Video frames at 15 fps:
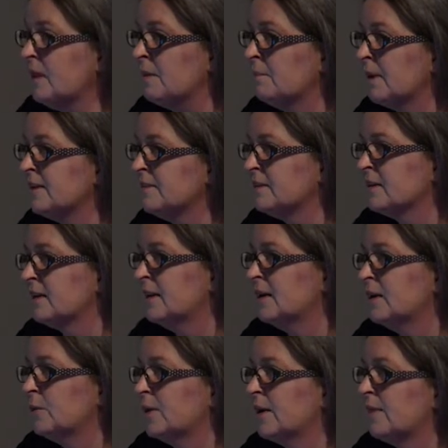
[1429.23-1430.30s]

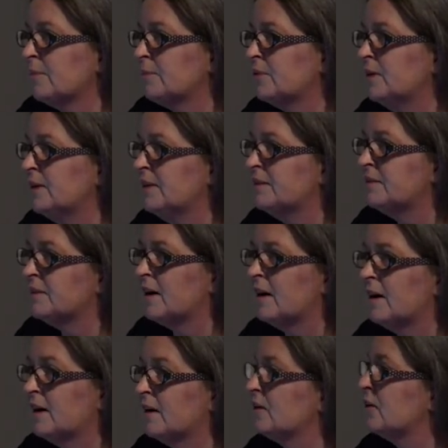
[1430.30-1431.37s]
Basically, where the police
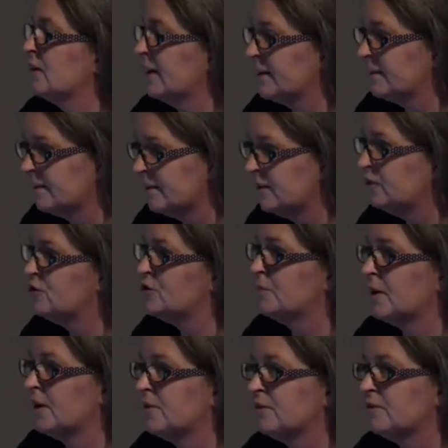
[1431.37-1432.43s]
are collecting huge
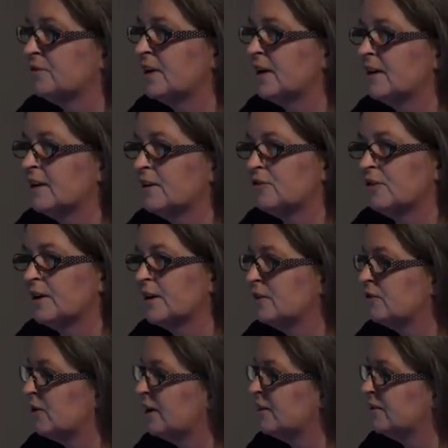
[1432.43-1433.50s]
amounts of data, trying
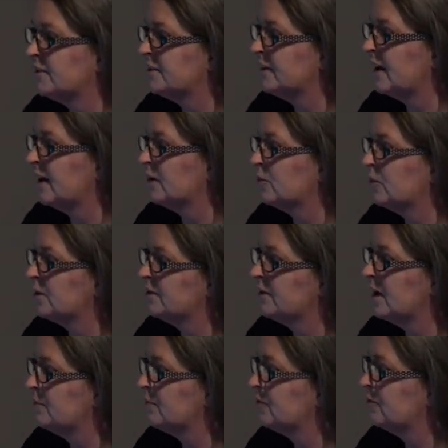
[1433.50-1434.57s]
to understand what
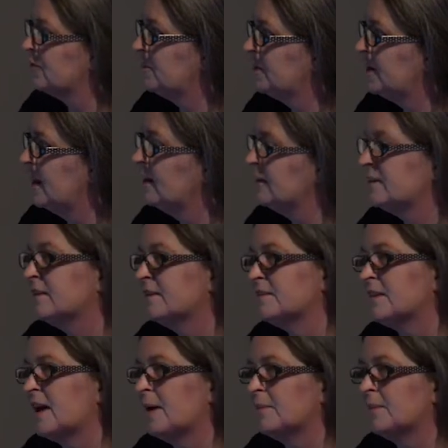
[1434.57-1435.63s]
type of criminality
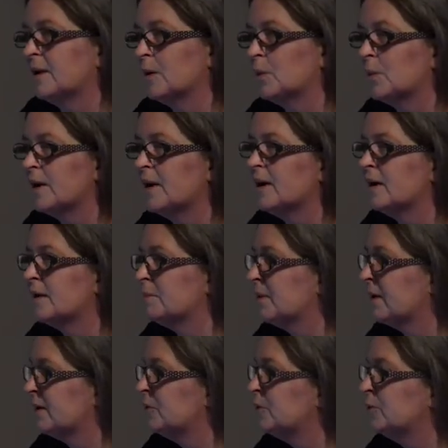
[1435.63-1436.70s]
is happening where and
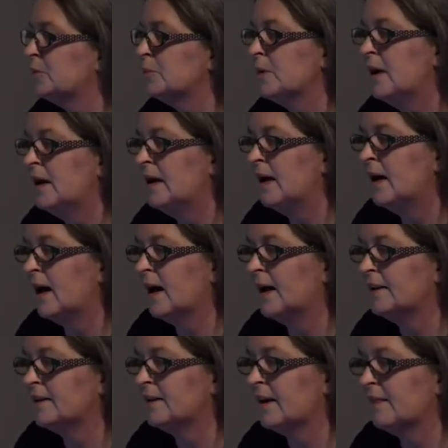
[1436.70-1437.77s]
by whom,
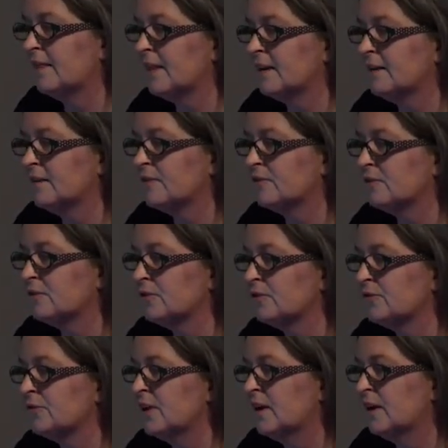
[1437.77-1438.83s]
and then sort of